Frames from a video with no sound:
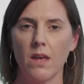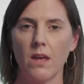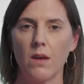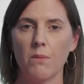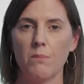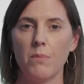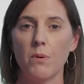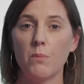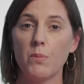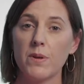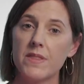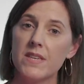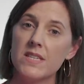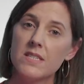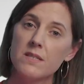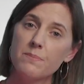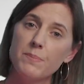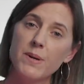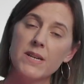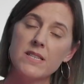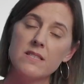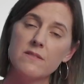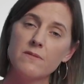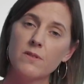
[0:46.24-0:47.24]
But with this
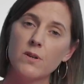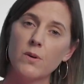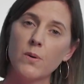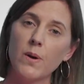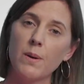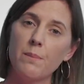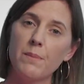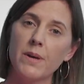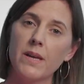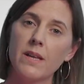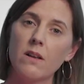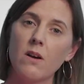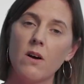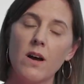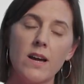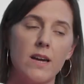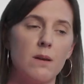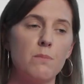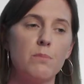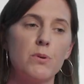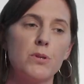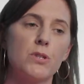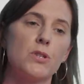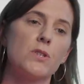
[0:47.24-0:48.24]
piece of equipment, I
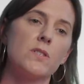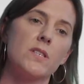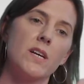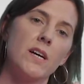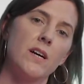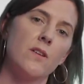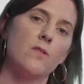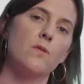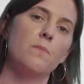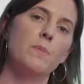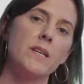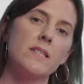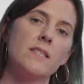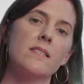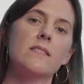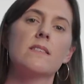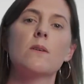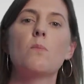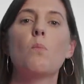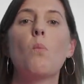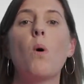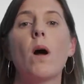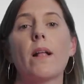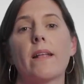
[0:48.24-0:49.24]
can produce 100 pieces
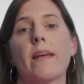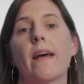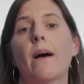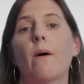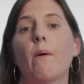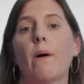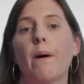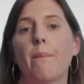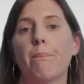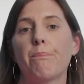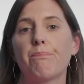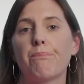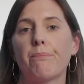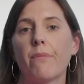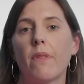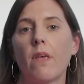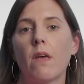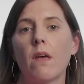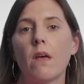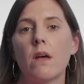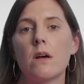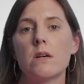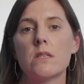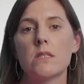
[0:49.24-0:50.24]
in 1 hour.
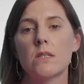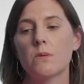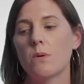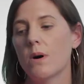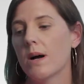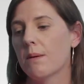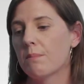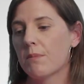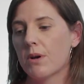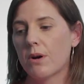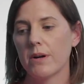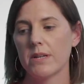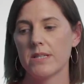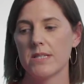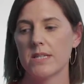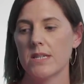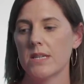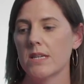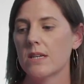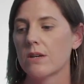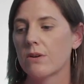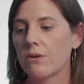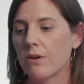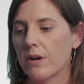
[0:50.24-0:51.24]
So I'm going to
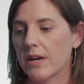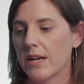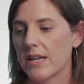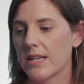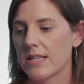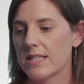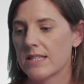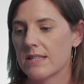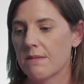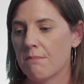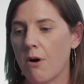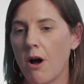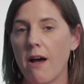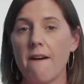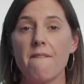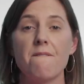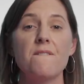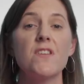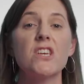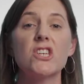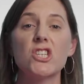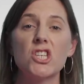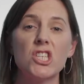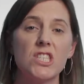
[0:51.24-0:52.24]
increase my
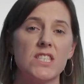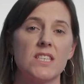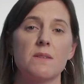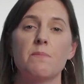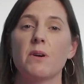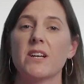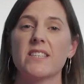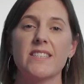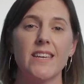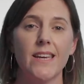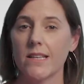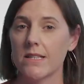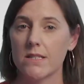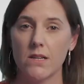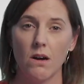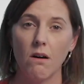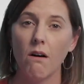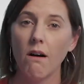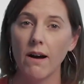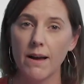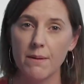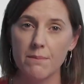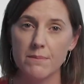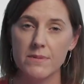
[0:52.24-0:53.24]
efficiency by 10
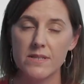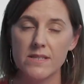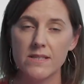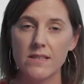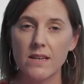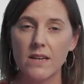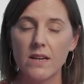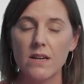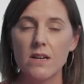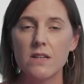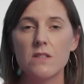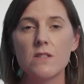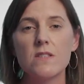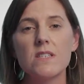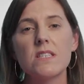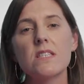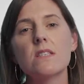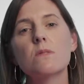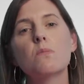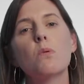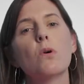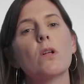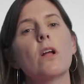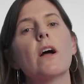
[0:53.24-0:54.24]
times. So this
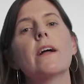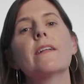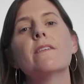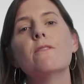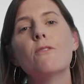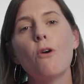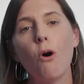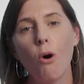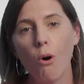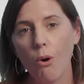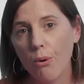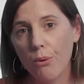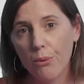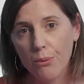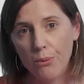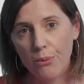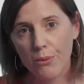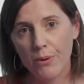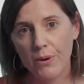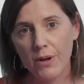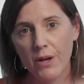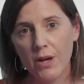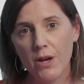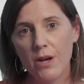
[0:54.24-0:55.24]
is what I know.
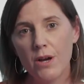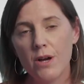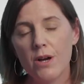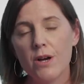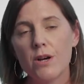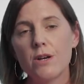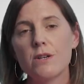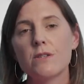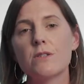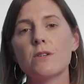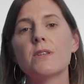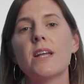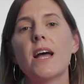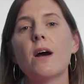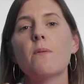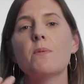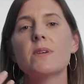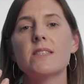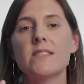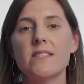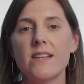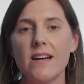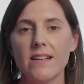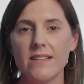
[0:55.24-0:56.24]
So now
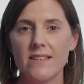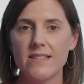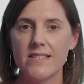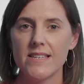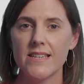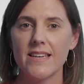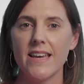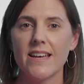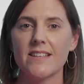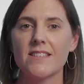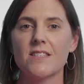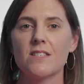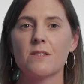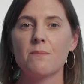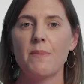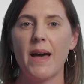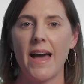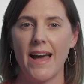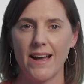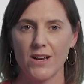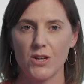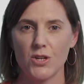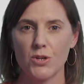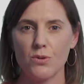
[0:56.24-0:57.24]
we're starting to get to some
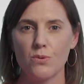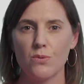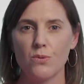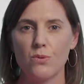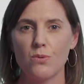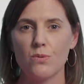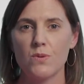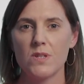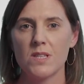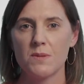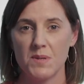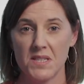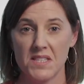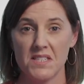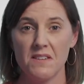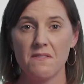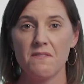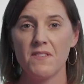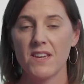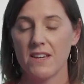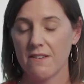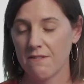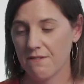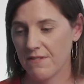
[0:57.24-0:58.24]
actual
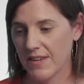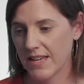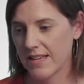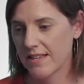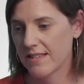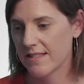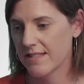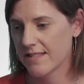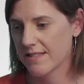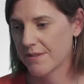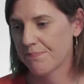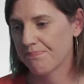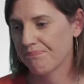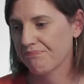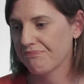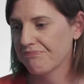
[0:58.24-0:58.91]
specific figures.